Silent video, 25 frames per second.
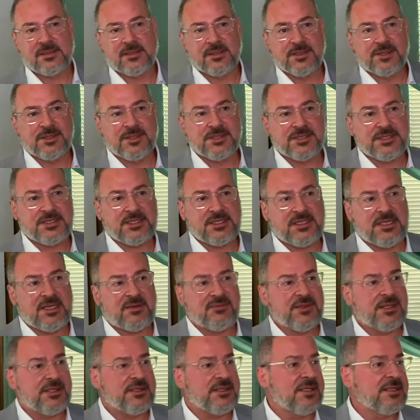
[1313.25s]
to see
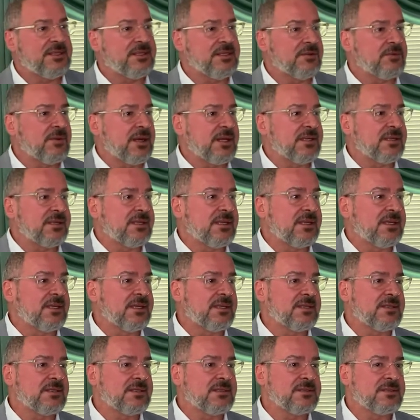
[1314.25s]
if they did the right
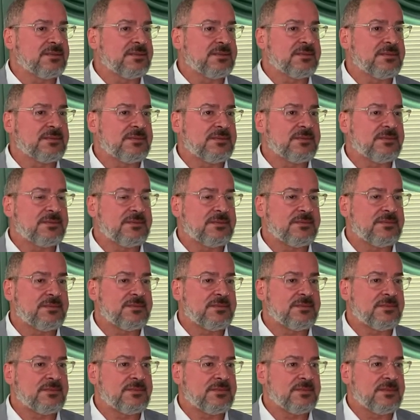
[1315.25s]
thing.
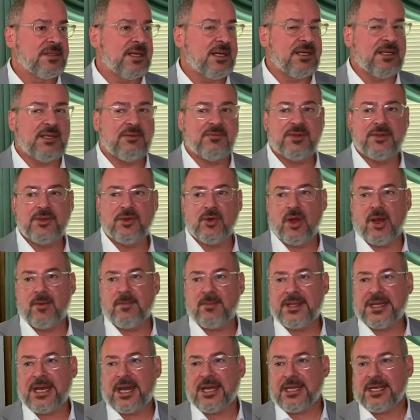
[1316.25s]
And even though I
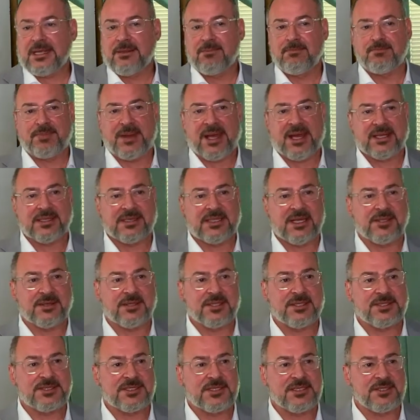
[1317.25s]
may not impact that
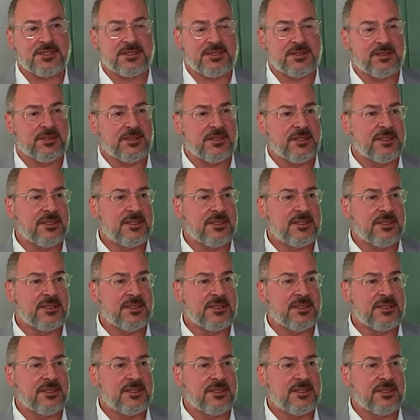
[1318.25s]
decision,